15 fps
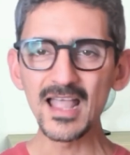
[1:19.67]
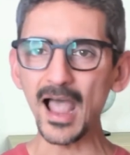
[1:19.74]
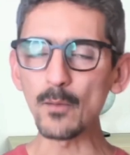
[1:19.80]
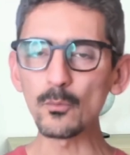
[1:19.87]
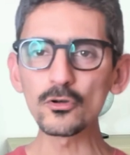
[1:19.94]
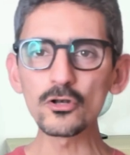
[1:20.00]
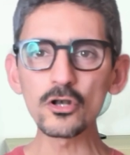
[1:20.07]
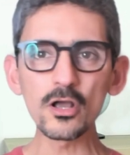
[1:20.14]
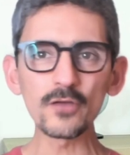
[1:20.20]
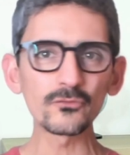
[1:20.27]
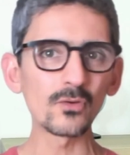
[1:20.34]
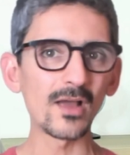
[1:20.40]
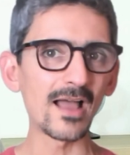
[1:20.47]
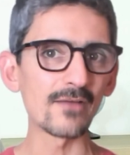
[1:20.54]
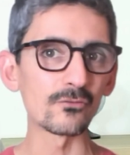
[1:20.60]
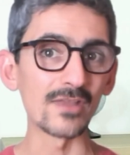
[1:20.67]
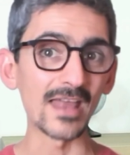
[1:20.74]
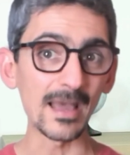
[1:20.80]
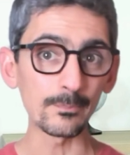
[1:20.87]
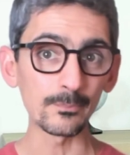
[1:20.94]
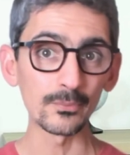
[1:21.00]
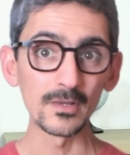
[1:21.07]
I would love to have an
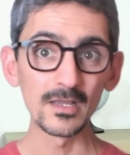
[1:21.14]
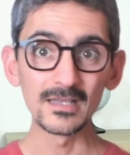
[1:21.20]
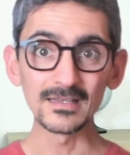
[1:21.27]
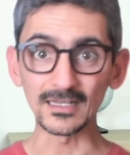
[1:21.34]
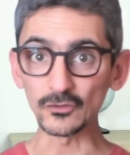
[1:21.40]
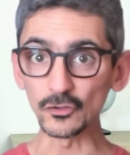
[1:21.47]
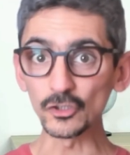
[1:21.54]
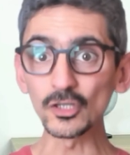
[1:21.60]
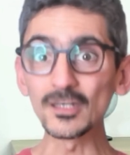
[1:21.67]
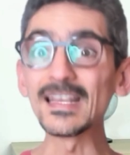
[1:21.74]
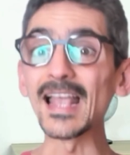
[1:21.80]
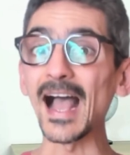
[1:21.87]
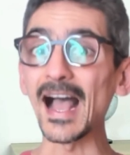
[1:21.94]
app that not only